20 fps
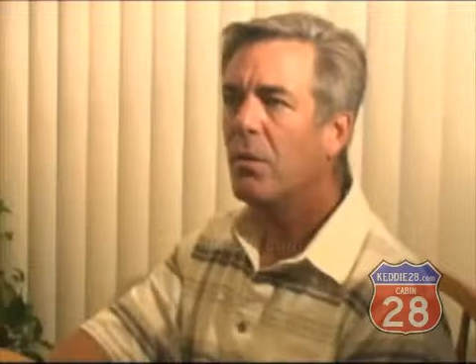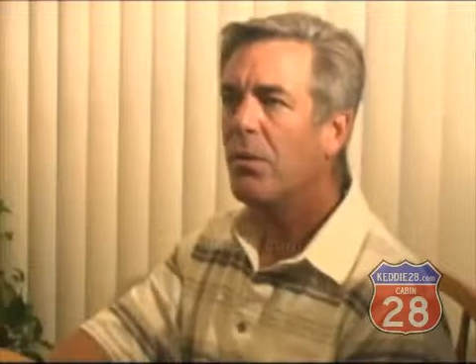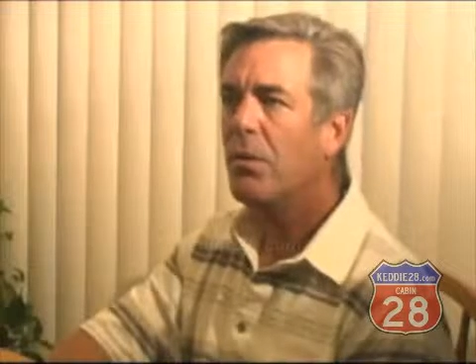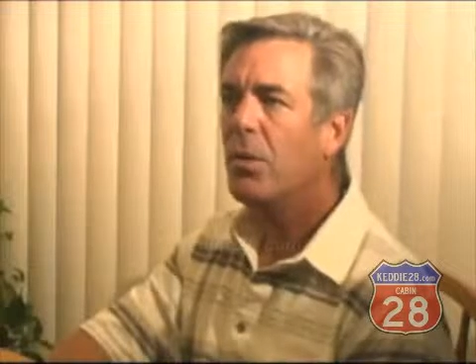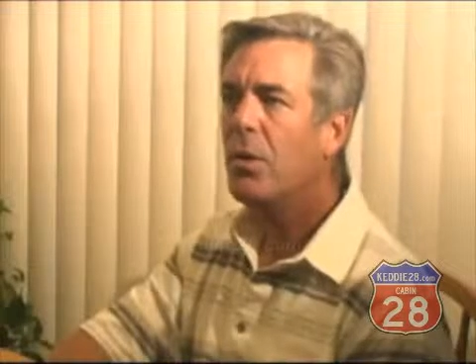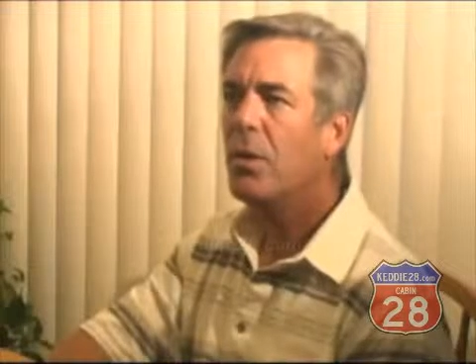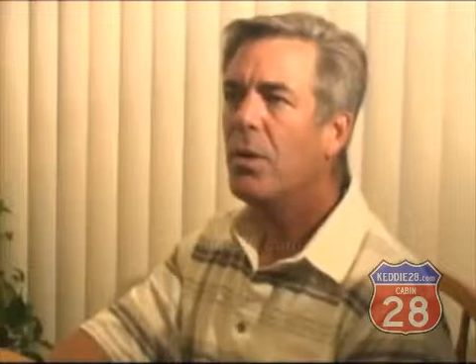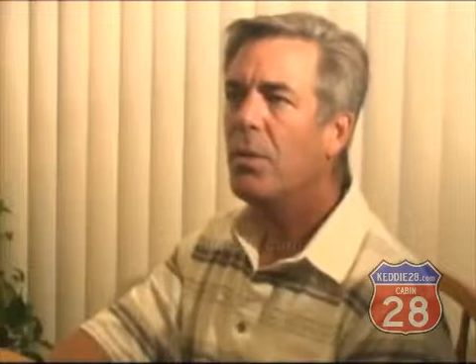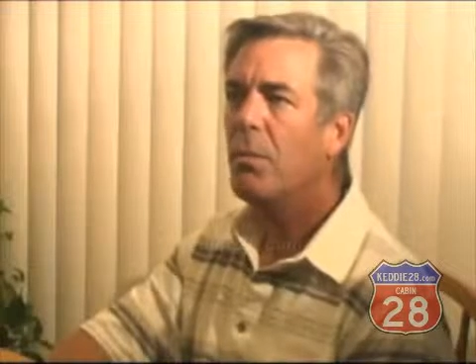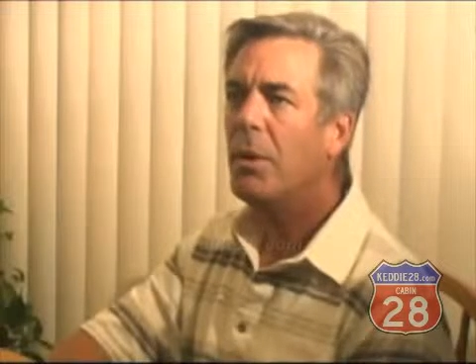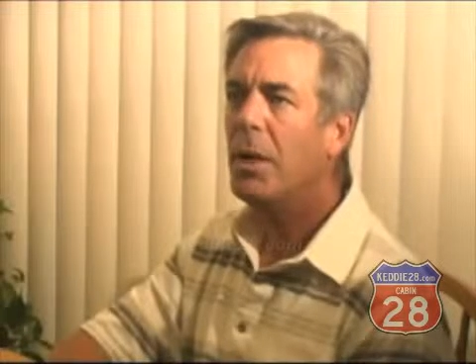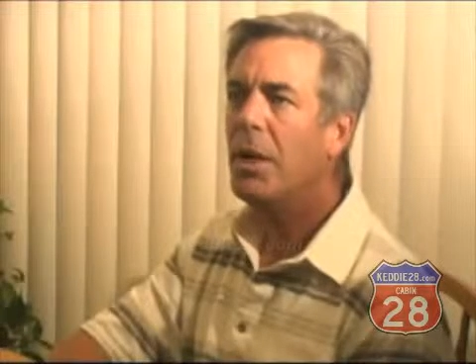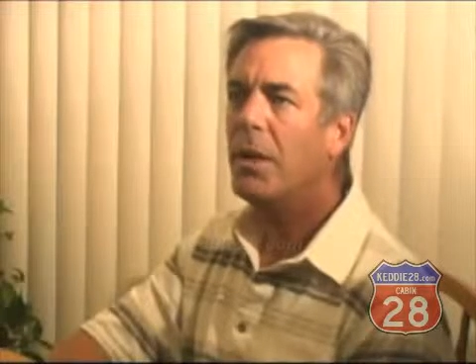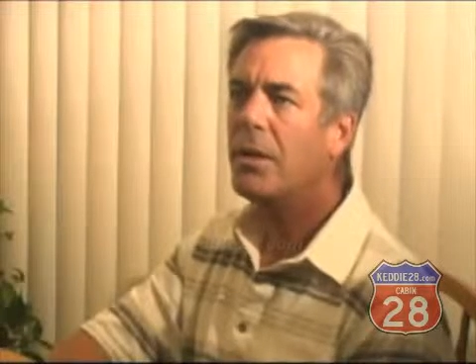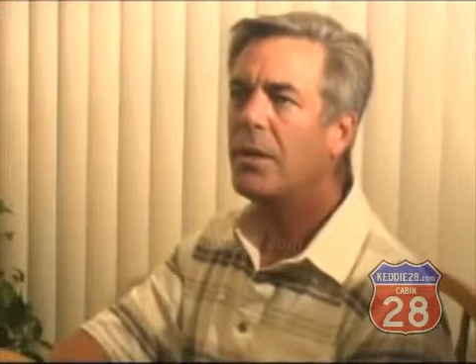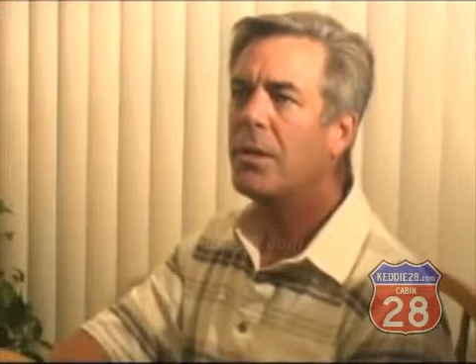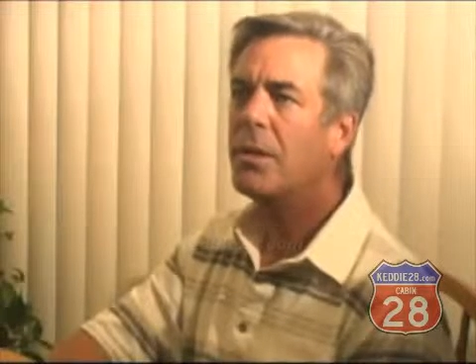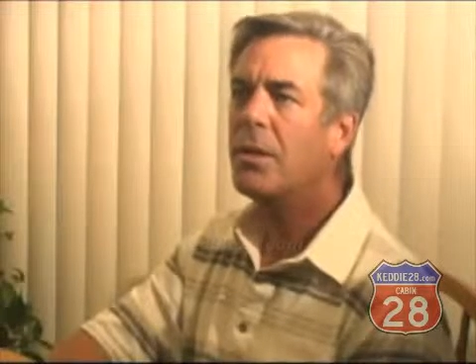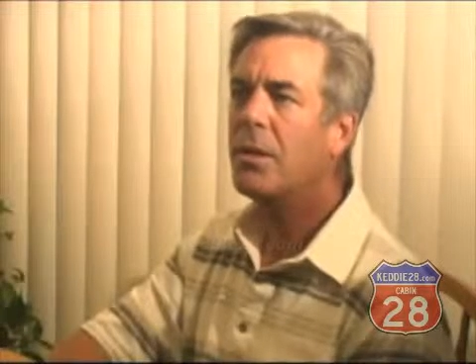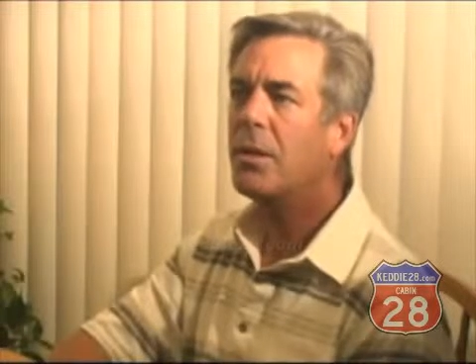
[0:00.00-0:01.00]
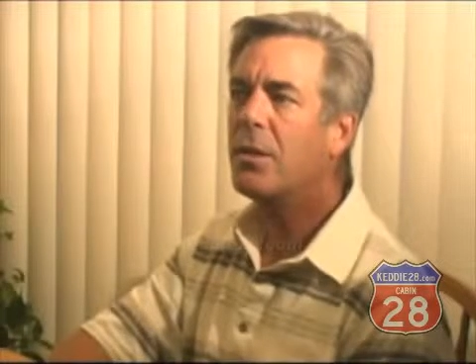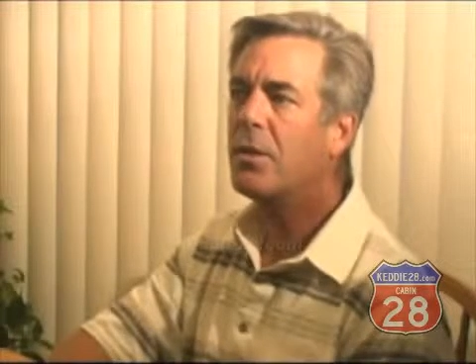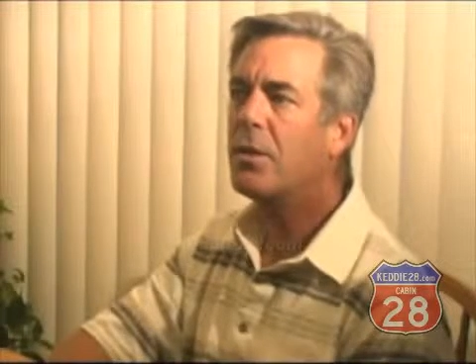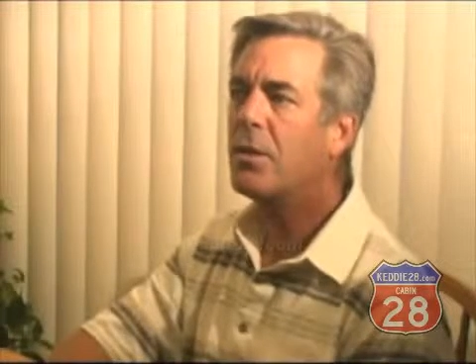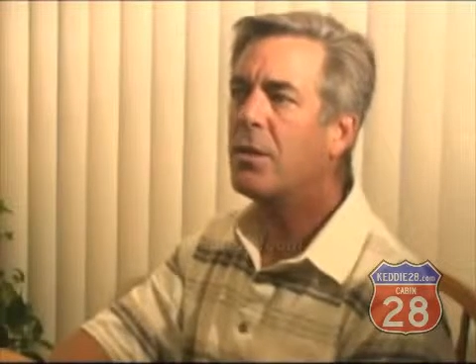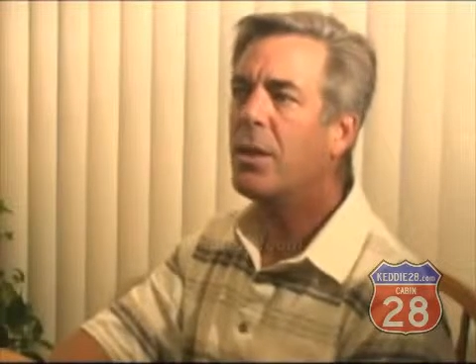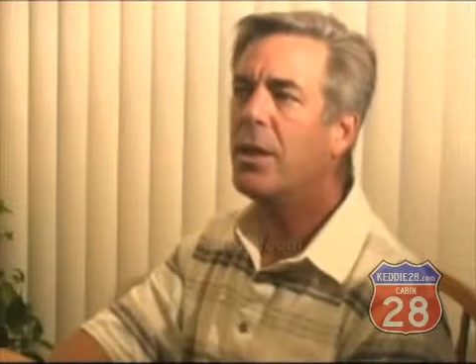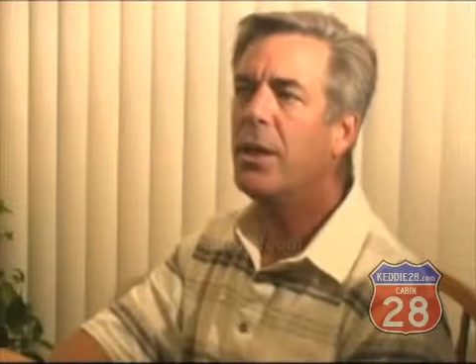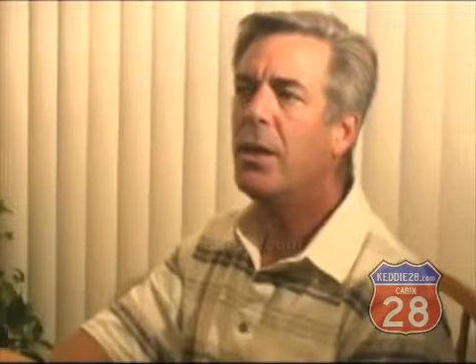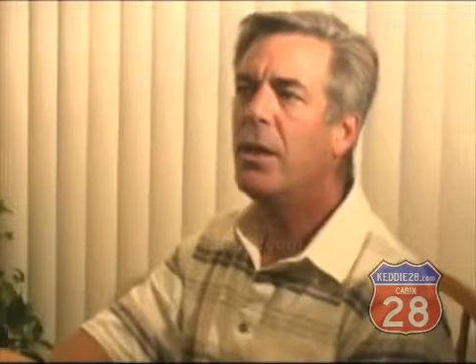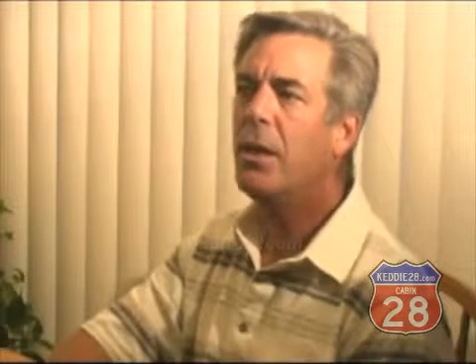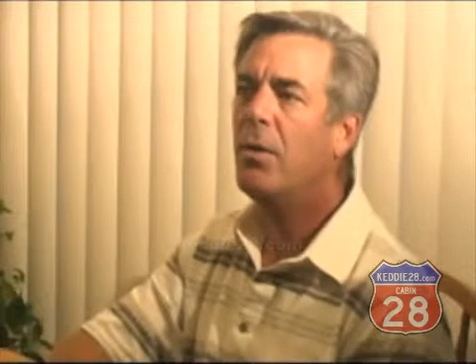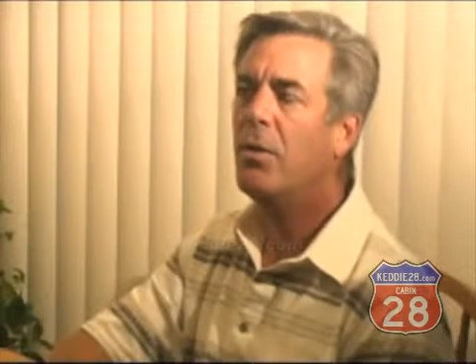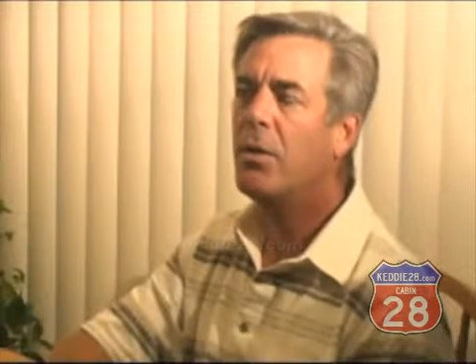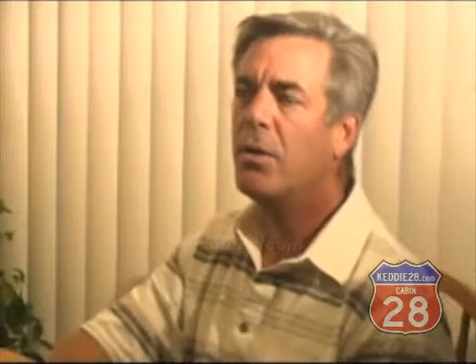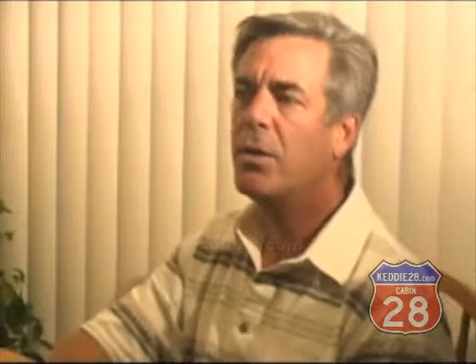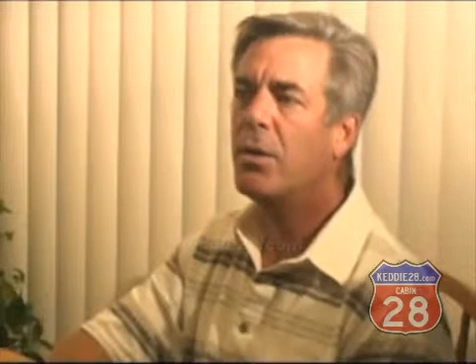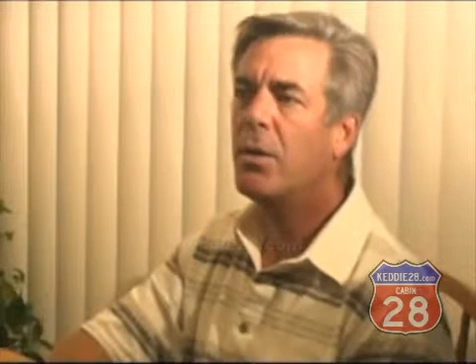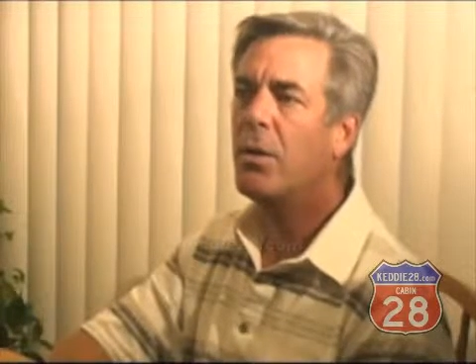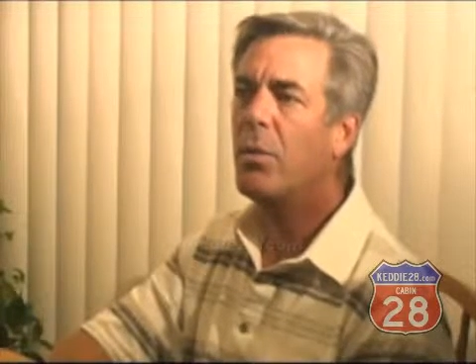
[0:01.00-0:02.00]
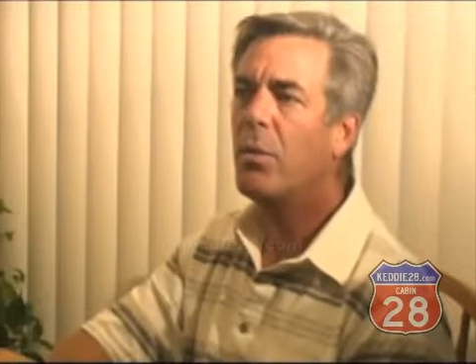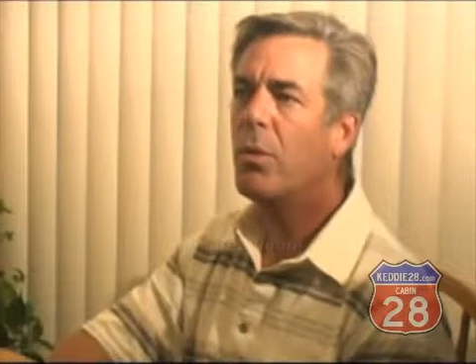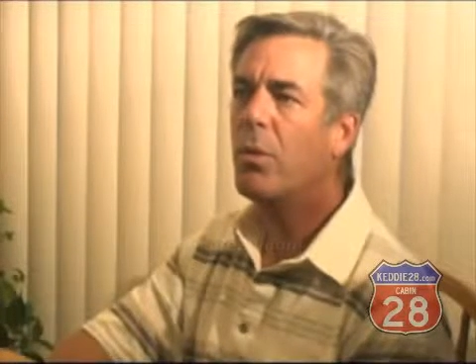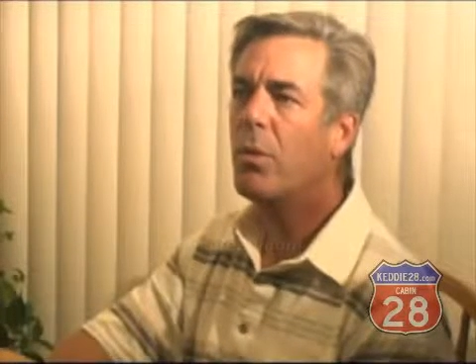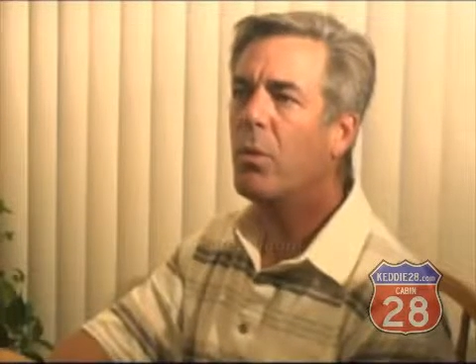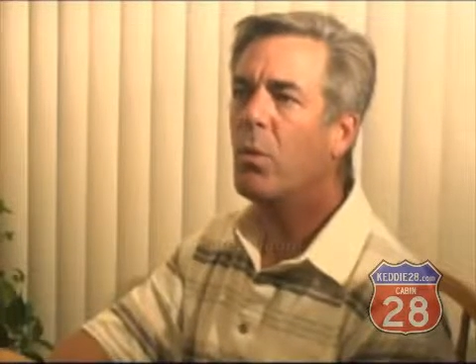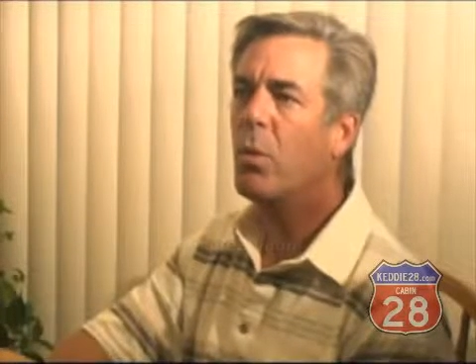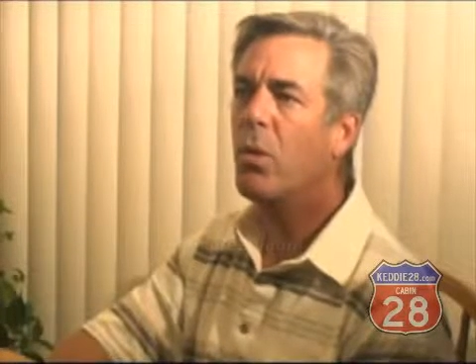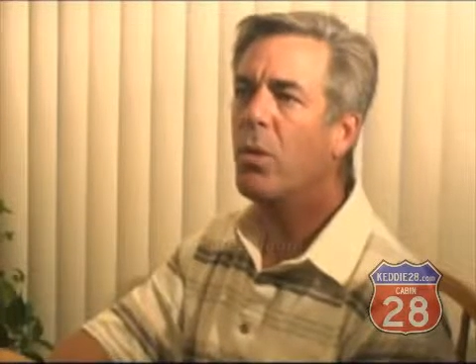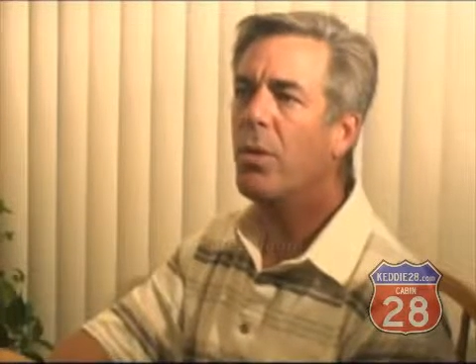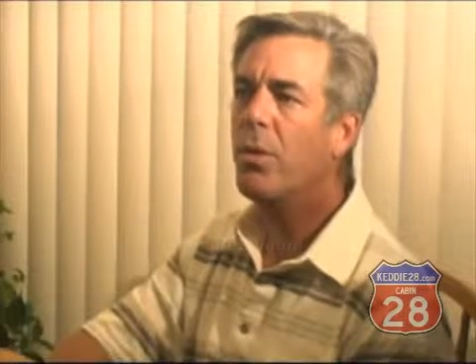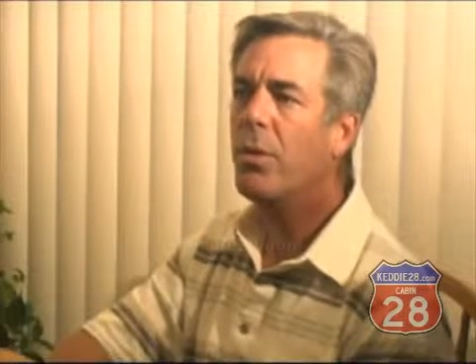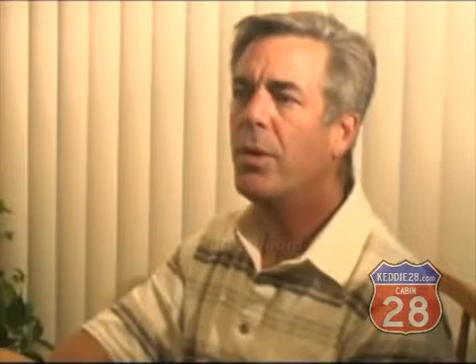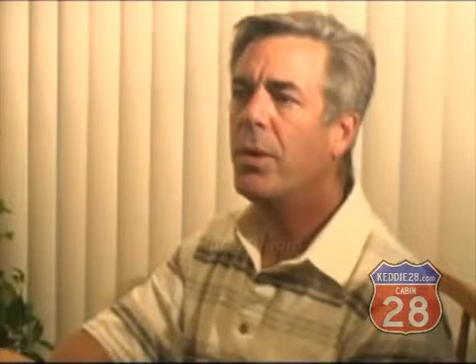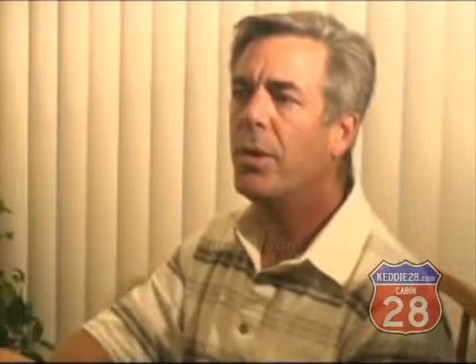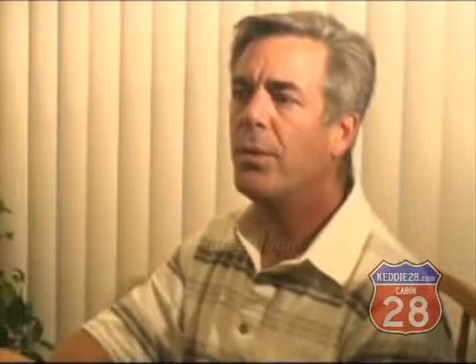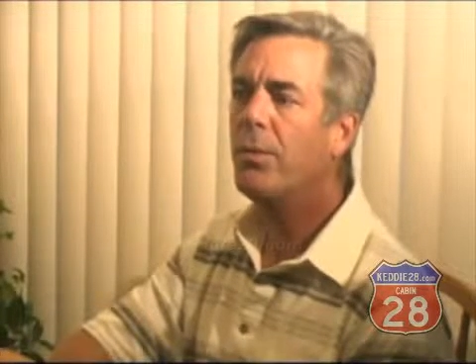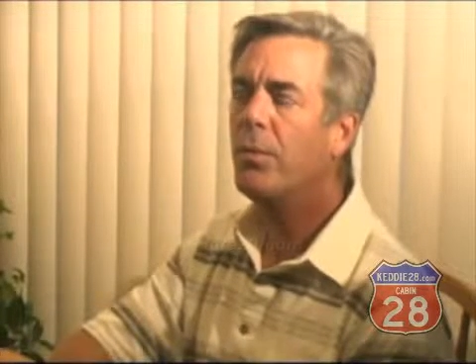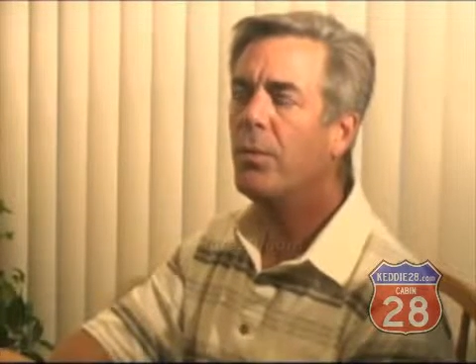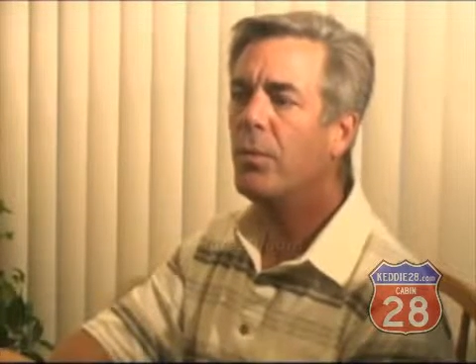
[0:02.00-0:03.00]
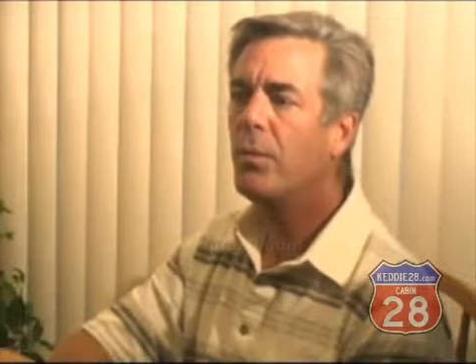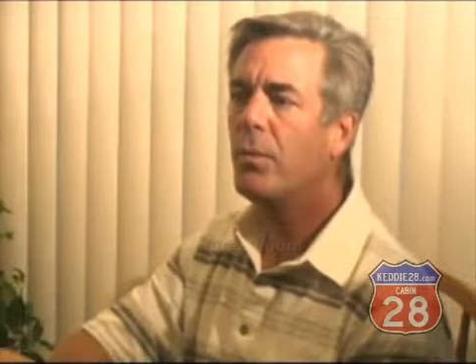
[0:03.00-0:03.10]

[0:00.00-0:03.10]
for about six or eight hours there, we were wondering.